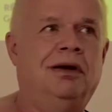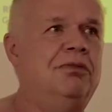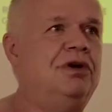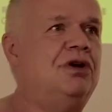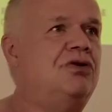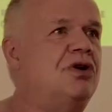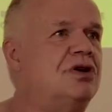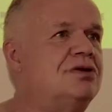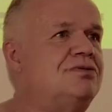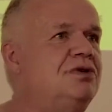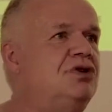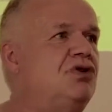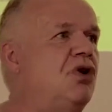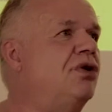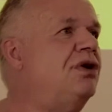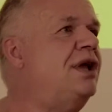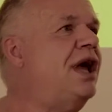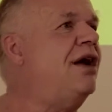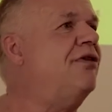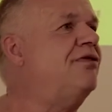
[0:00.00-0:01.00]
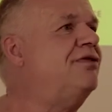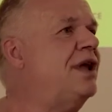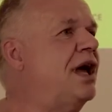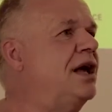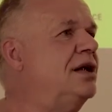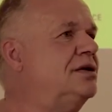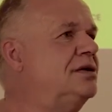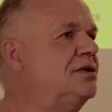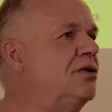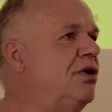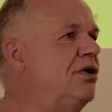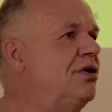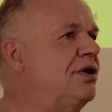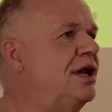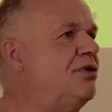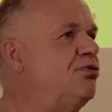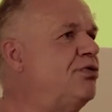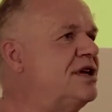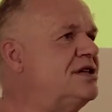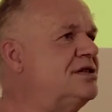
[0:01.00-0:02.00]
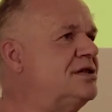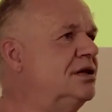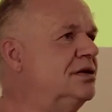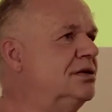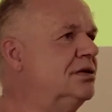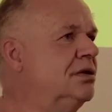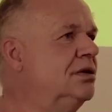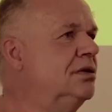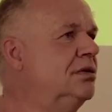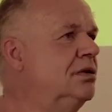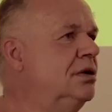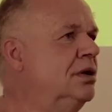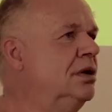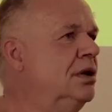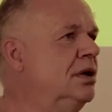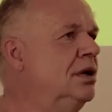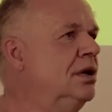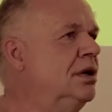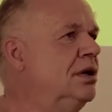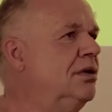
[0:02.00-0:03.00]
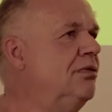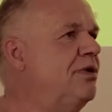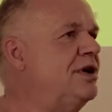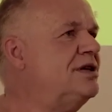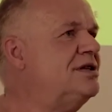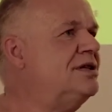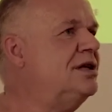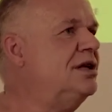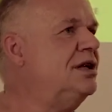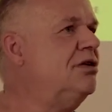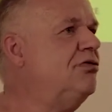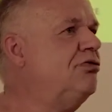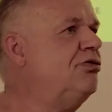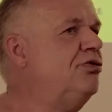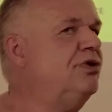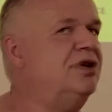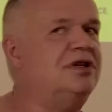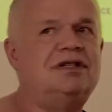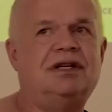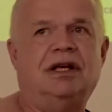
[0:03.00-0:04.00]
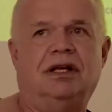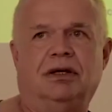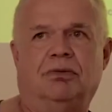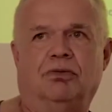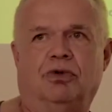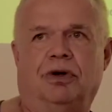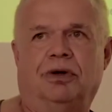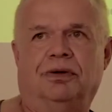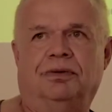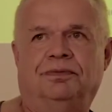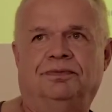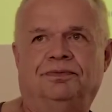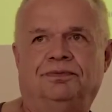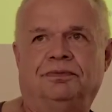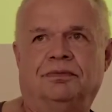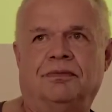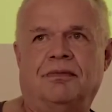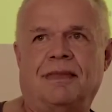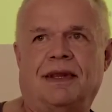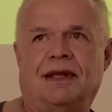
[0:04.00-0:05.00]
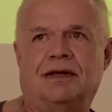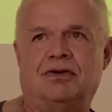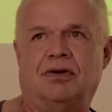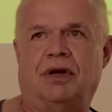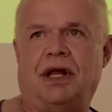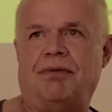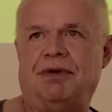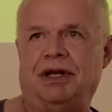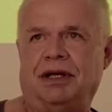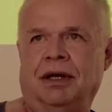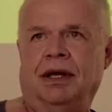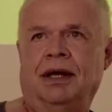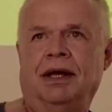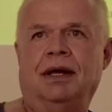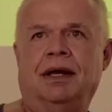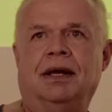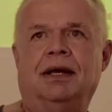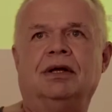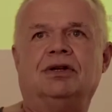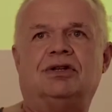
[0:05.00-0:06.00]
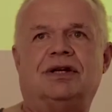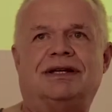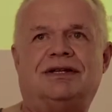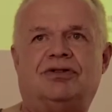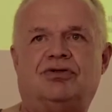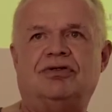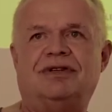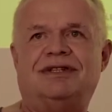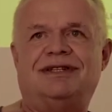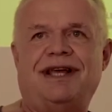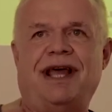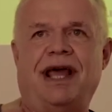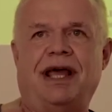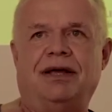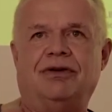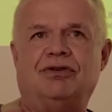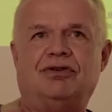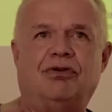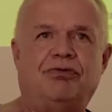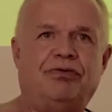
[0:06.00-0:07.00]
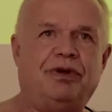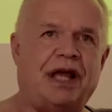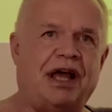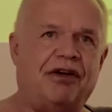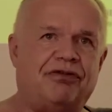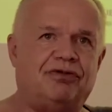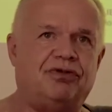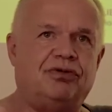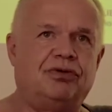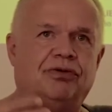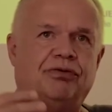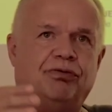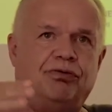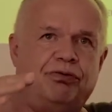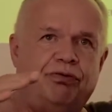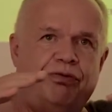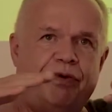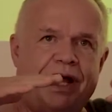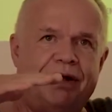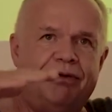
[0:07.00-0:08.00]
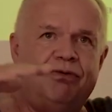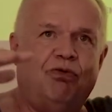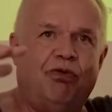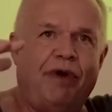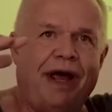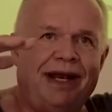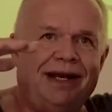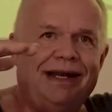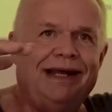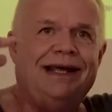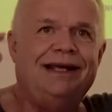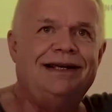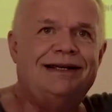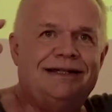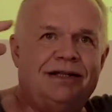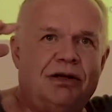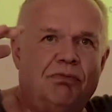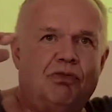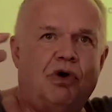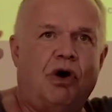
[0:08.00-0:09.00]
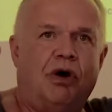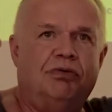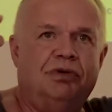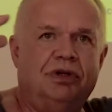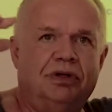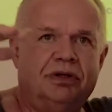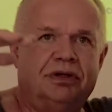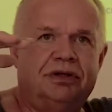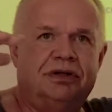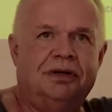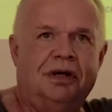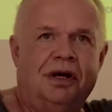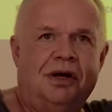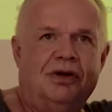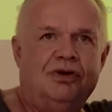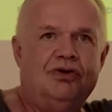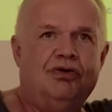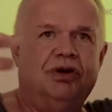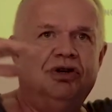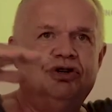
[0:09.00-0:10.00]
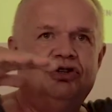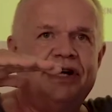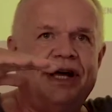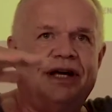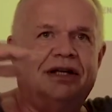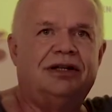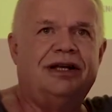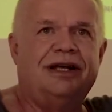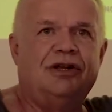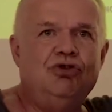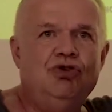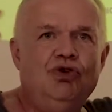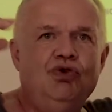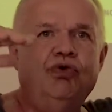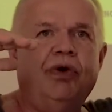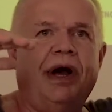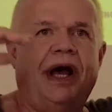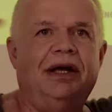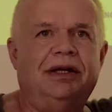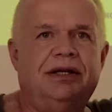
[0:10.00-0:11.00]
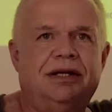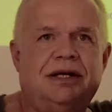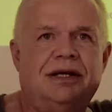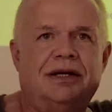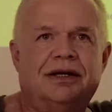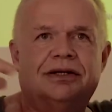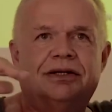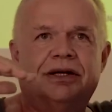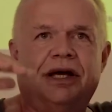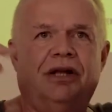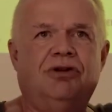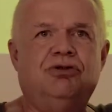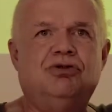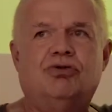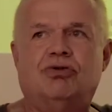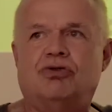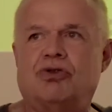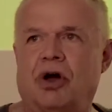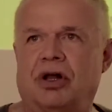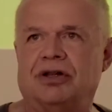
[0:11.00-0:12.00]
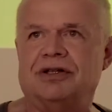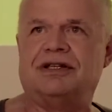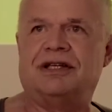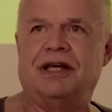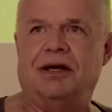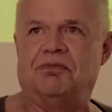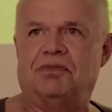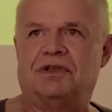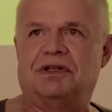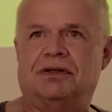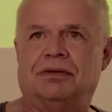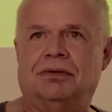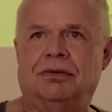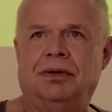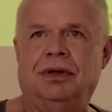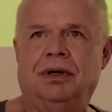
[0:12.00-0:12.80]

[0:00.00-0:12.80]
because we don't have that all that Western influence anymore. So I mean, just to say, so we have to, when is the moment you're injecting new ideas and new concepts?